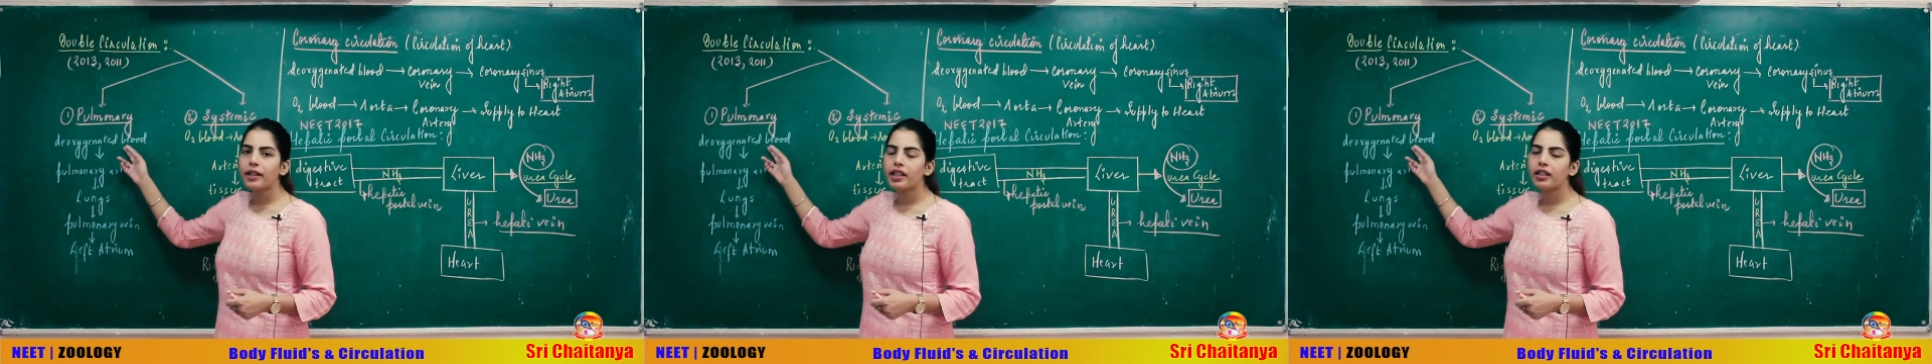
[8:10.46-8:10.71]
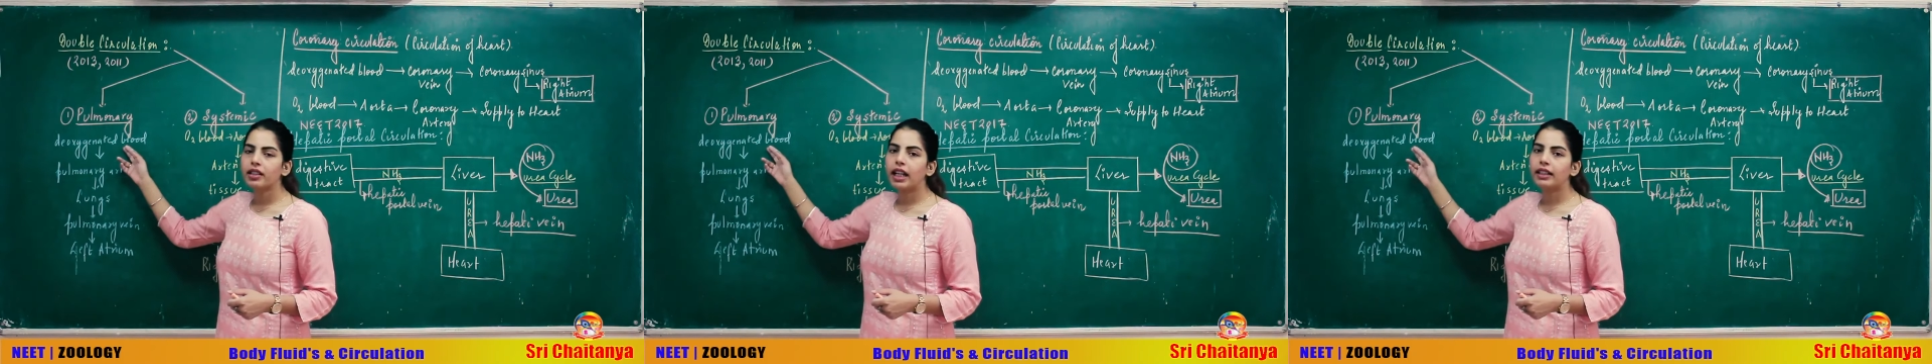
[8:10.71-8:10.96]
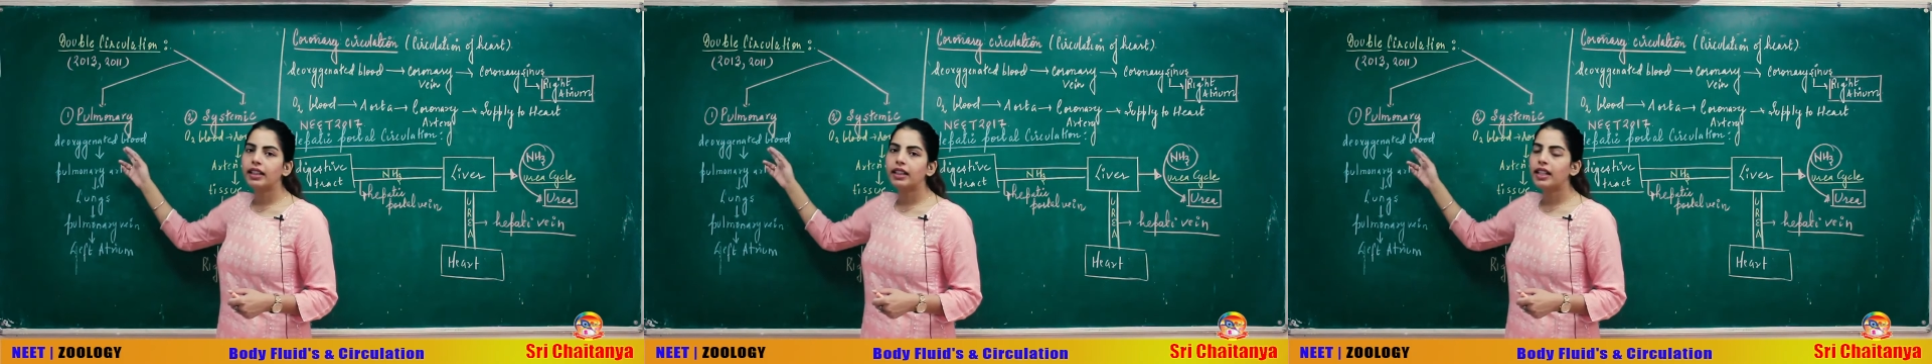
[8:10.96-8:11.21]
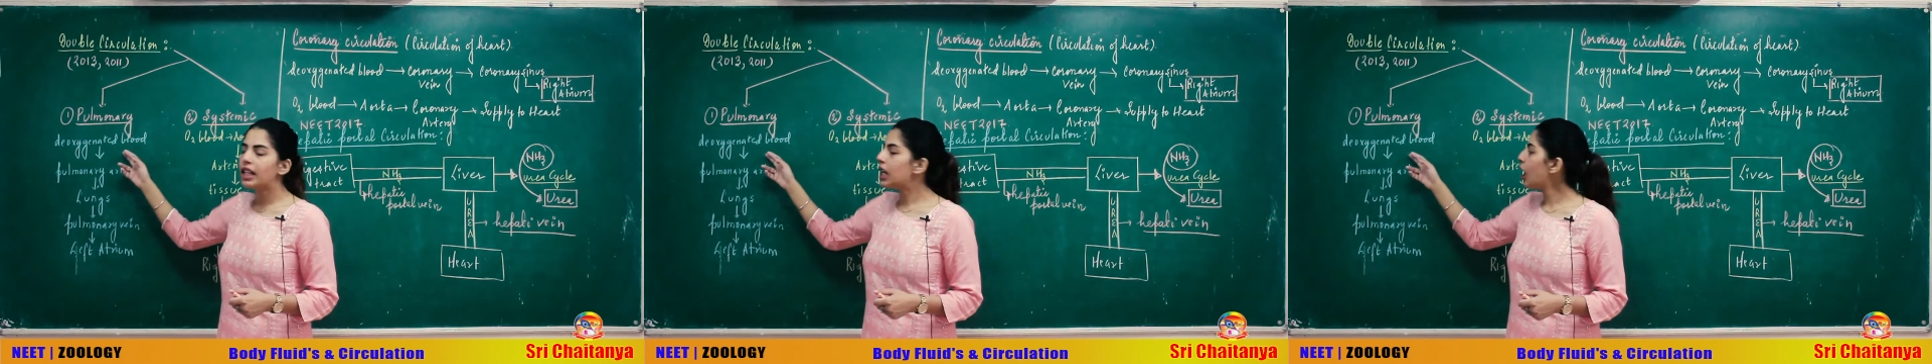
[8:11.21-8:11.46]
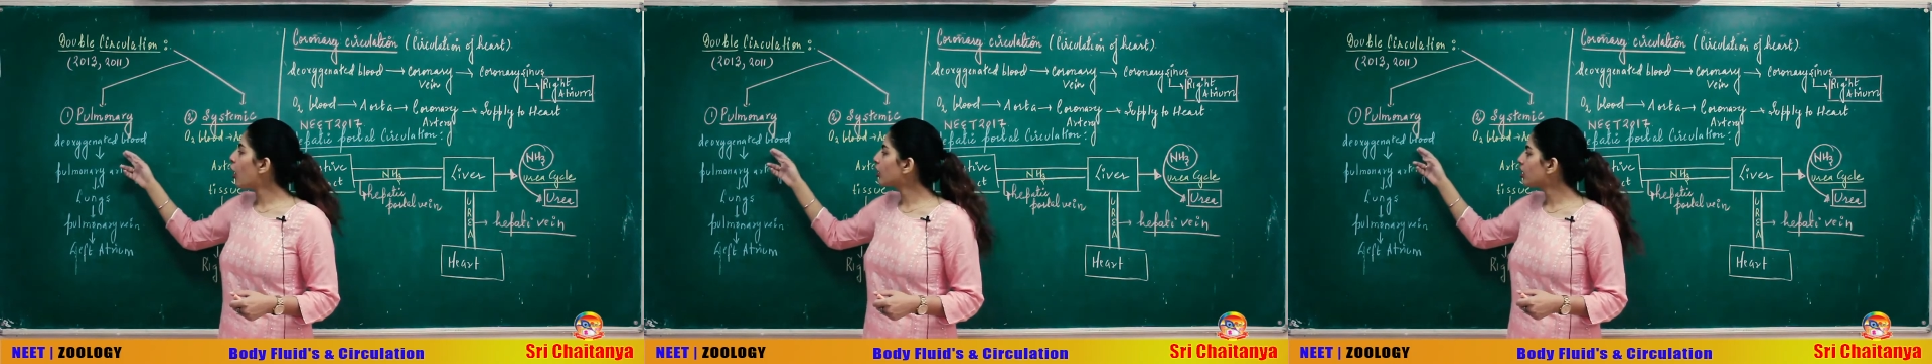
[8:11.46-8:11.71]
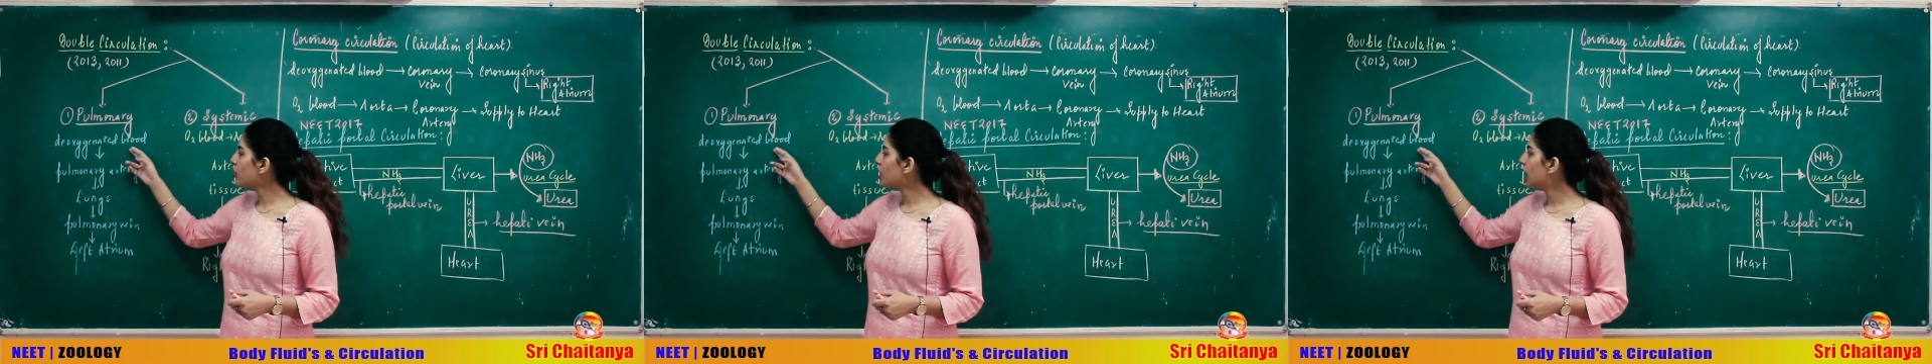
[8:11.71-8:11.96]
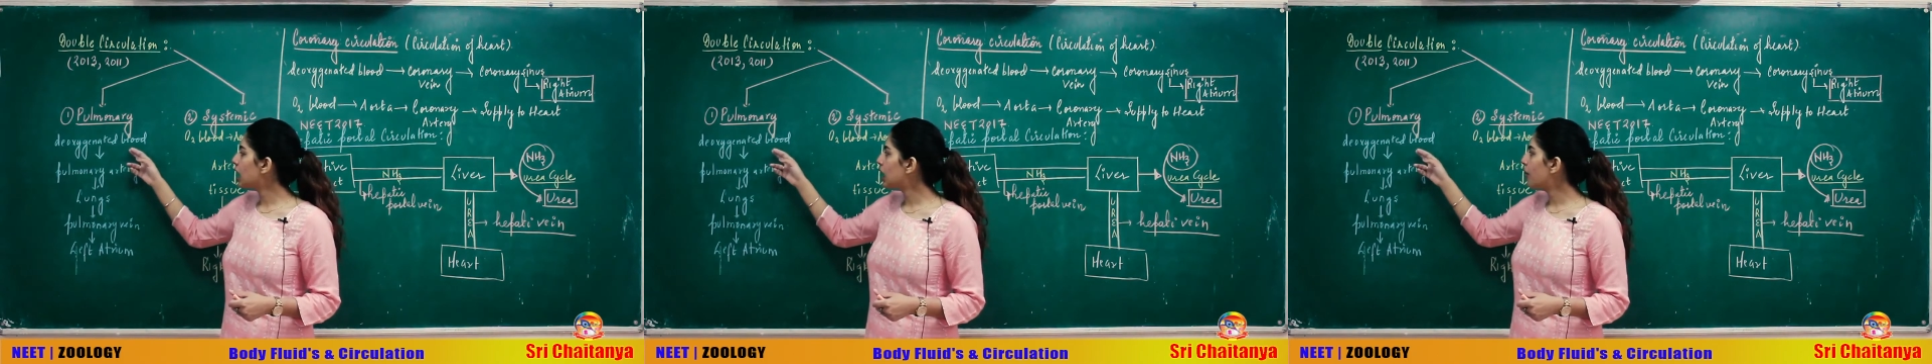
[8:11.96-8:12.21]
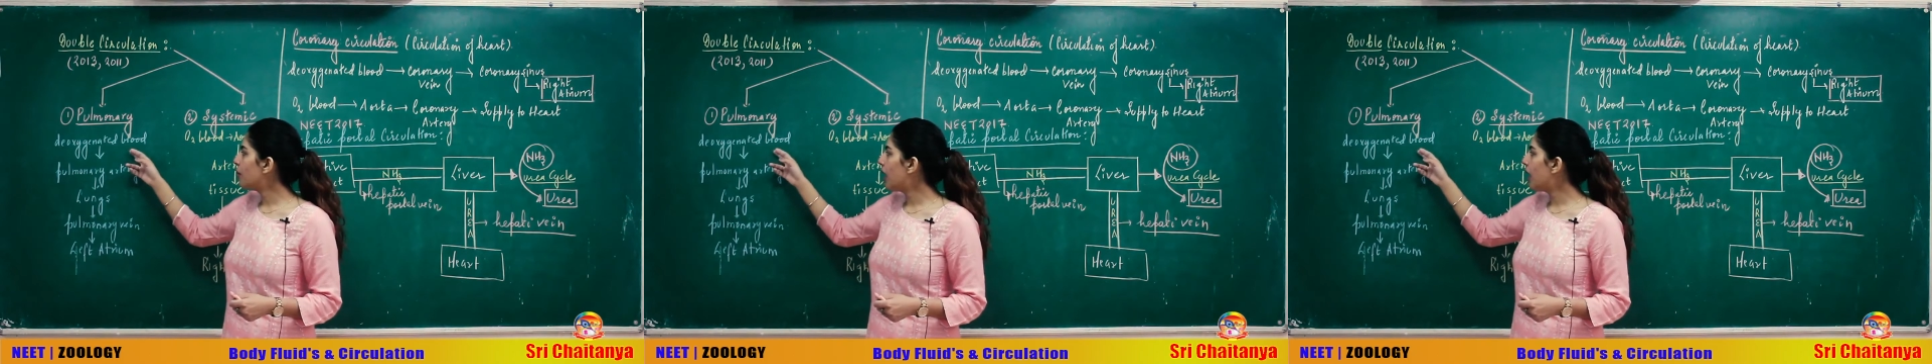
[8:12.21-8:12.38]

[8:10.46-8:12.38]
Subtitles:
here that the deoxygenated